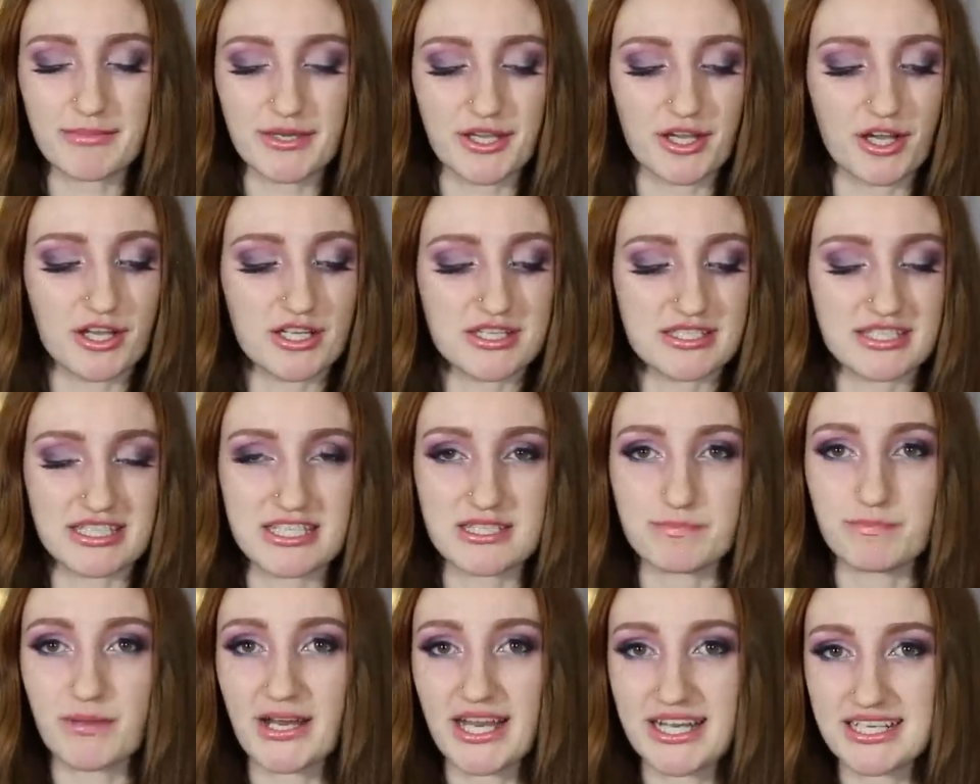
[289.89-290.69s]
because the
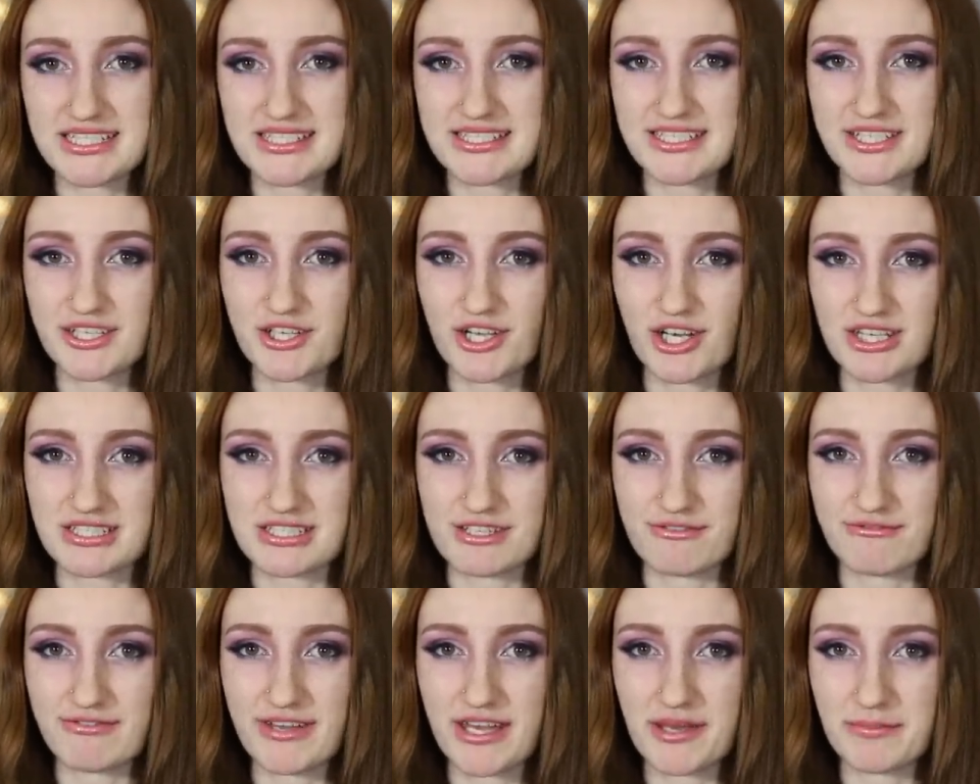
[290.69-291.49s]
spikes did
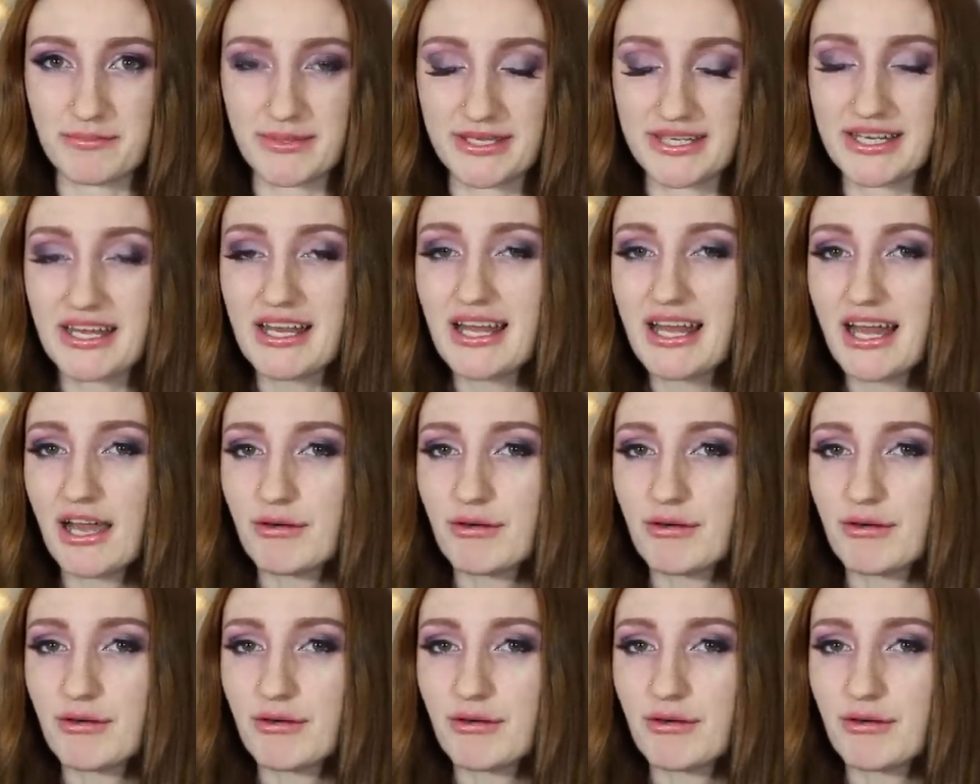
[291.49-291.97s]
cost a fair bit.